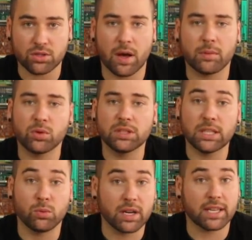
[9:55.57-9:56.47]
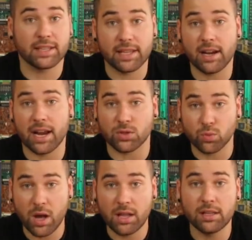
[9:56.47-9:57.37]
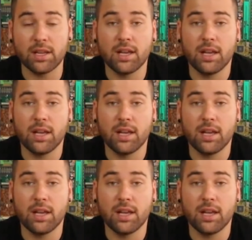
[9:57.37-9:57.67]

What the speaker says: So I'm currently working there as well.